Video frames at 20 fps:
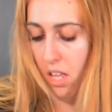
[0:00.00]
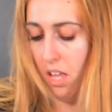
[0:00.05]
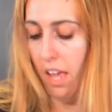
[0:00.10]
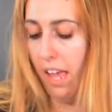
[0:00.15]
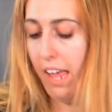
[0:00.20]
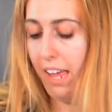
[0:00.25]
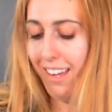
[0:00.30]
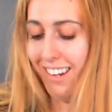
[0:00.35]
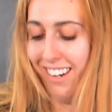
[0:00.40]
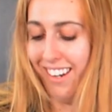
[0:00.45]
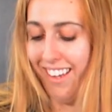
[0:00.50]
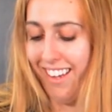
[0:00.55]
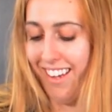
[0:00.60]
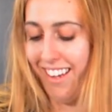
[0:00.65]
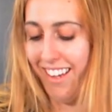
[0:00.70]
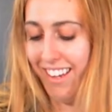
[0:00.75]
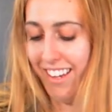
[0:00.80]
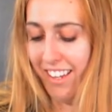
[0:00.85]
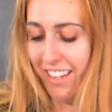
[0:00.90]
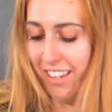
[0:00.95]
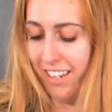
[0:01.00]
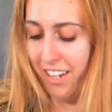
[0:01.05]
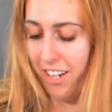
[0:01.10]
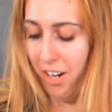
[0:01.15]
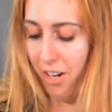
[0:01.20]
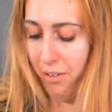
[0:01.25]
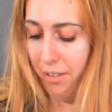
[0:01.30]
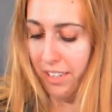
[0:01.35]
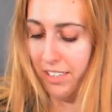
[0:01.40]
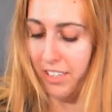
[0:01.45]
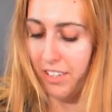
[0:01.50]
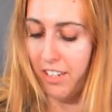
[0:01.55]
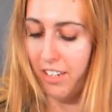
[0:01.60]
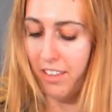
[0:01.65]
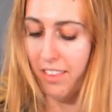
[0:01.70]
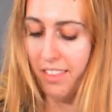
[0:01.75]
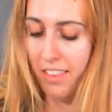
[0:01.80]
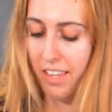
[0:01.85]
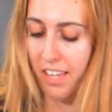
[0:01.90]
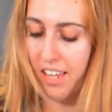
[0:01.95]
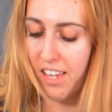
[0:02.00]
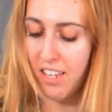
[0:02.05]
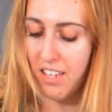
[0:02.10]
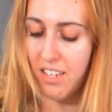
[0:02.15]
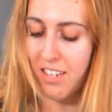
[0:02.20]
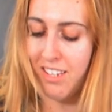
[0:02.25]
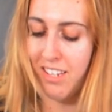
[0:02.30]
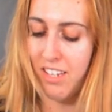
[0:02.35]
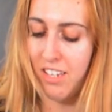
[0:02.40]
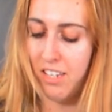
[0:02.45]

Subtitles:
And you know, it's a good thing